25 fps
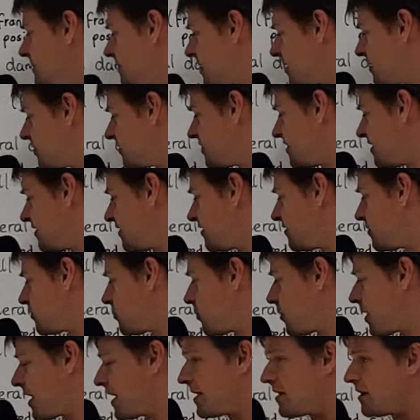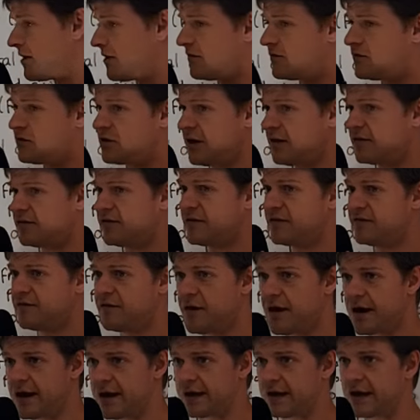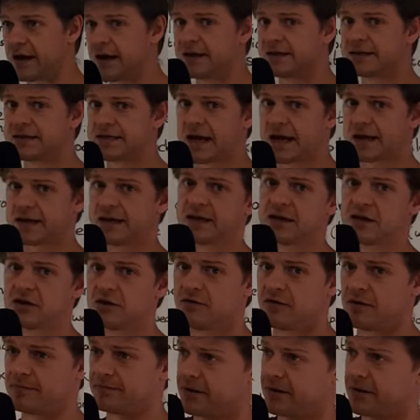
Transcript: because this is a way of justifying attacking your